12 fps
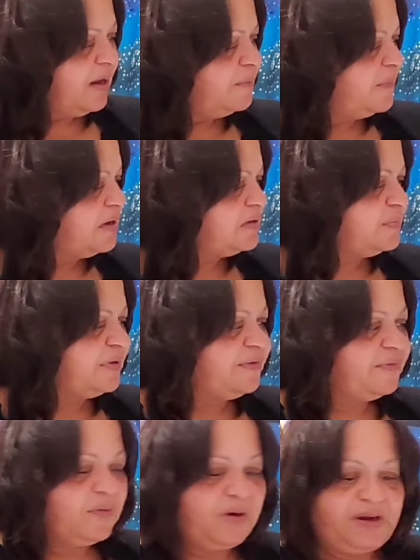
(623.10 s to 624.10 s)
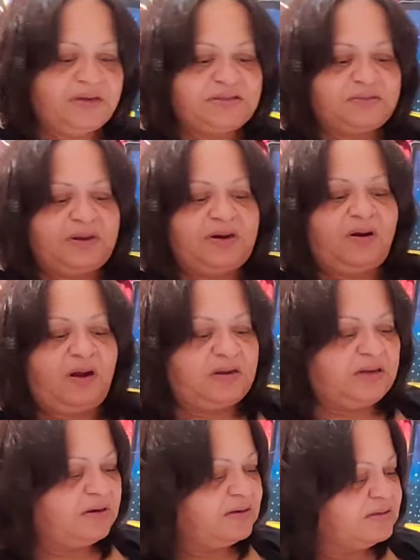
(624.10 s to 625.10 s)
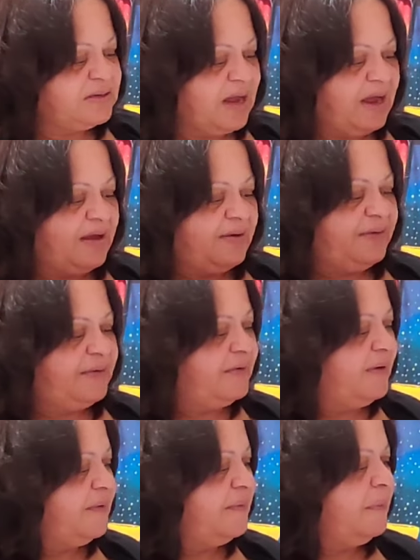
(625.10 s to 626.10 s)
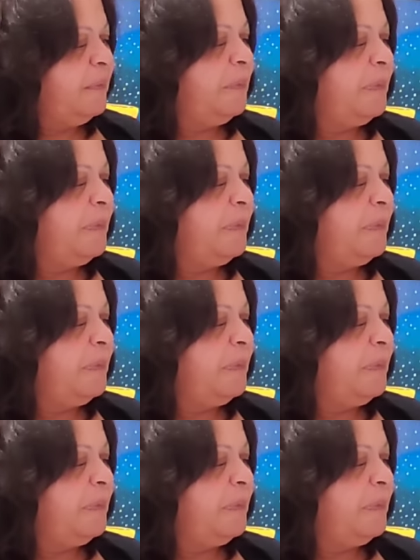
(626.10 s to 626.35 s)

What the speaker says: ain't meant to be for you, sweetheart. There's that, you know?